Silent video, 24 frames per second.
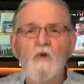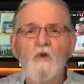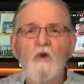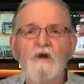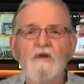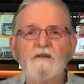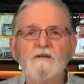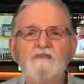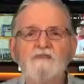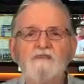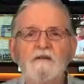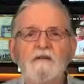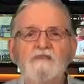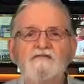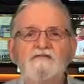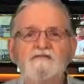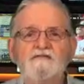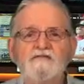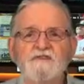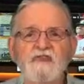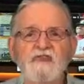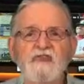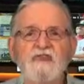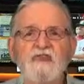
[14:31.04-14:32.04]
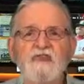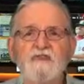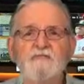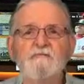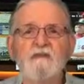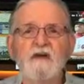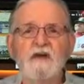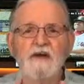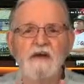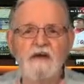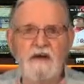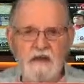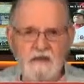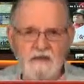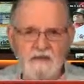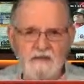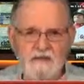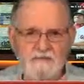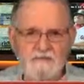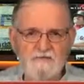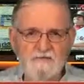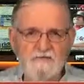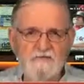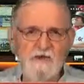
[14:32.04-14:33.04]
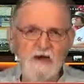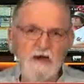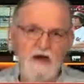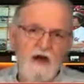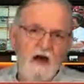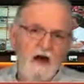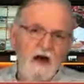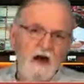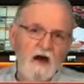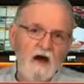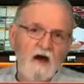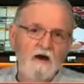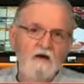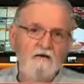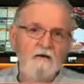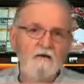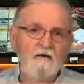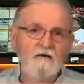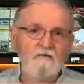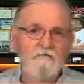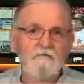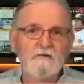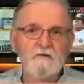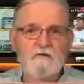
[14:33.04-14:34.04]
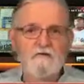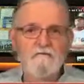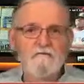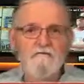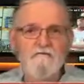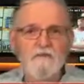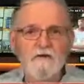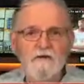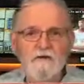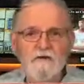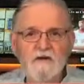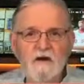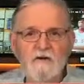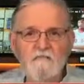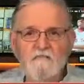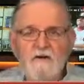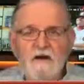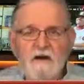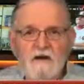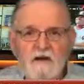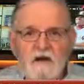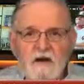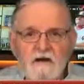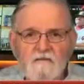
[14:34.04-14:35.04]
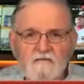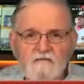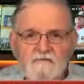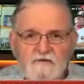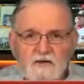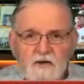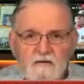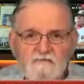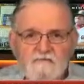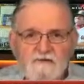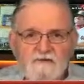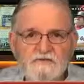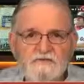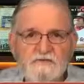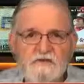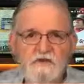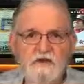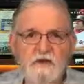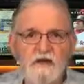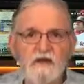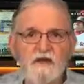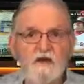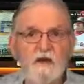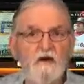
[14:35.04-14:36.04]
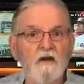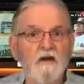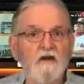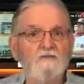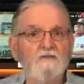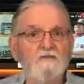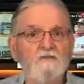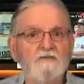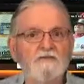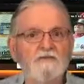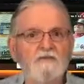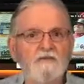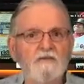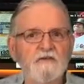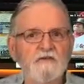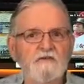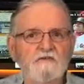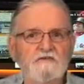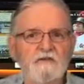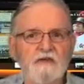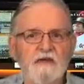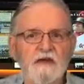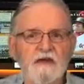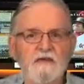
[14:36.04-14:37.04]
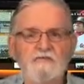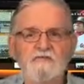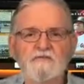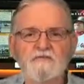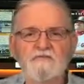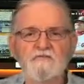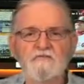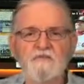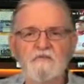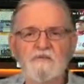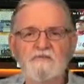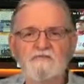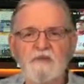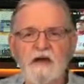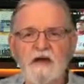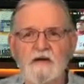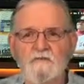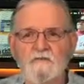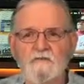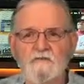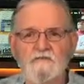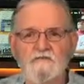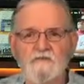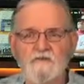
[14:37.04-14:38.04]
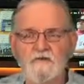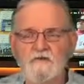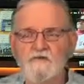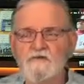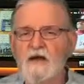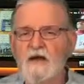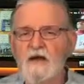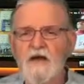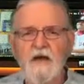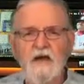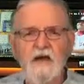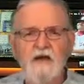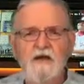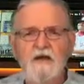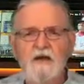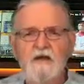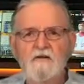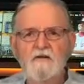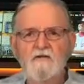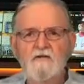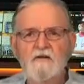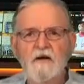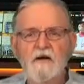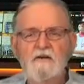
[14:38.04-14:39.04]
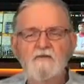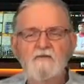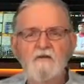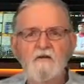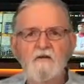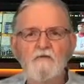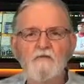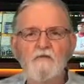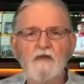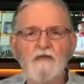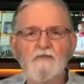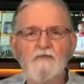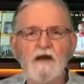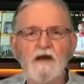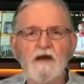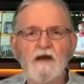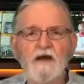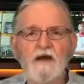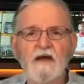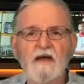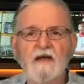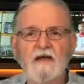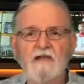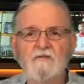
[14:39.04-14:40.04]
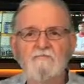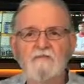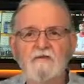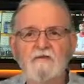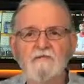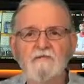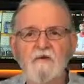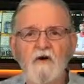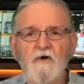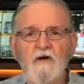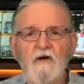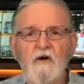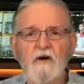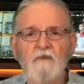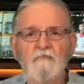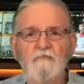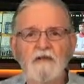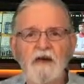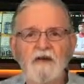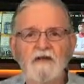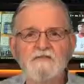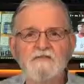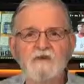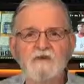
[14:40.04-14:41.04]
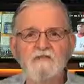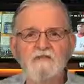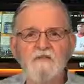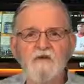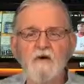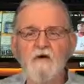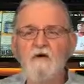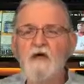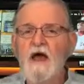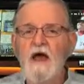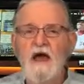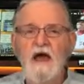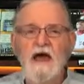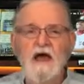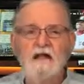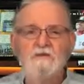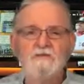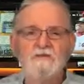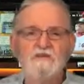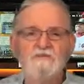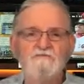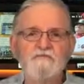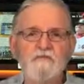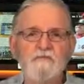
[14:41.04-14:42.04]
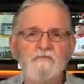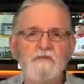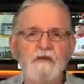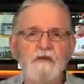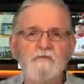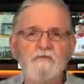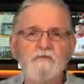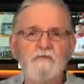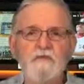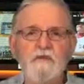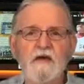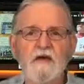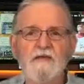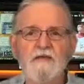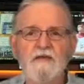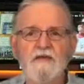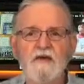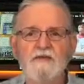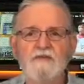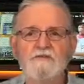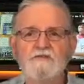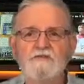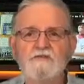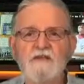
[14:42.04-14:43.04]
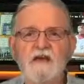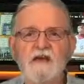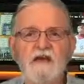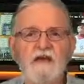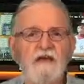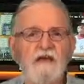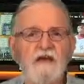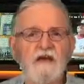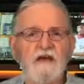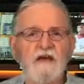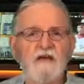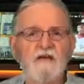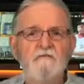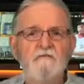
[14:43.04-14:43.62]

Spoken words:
what this team is. We've covered a lot of subjects today, all of them serious in nature as far as I'm concerned. Got a great week ahead in football and basketball, and just remember that each day,